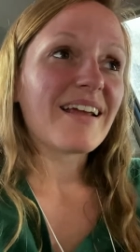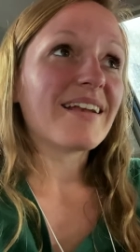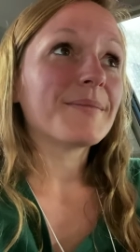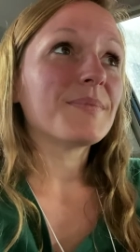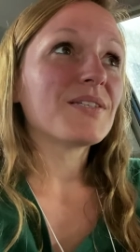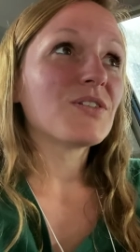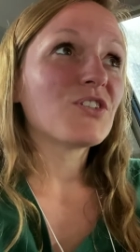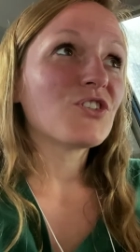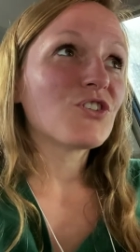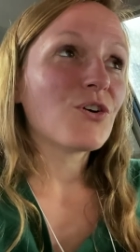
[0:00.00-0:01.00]
and I'm
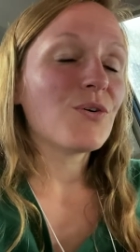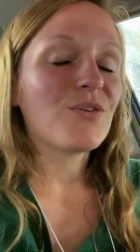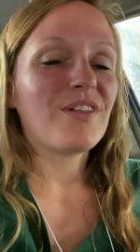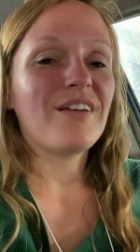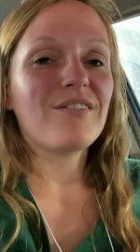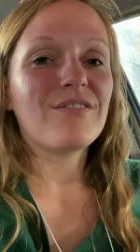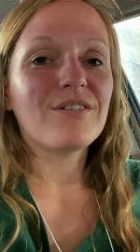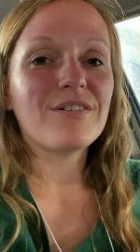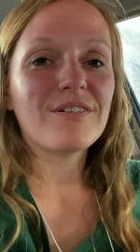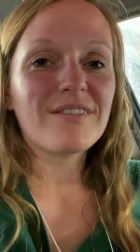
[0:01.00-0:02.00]
so
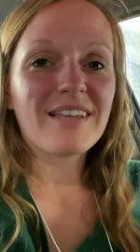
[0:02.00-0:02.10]
thankful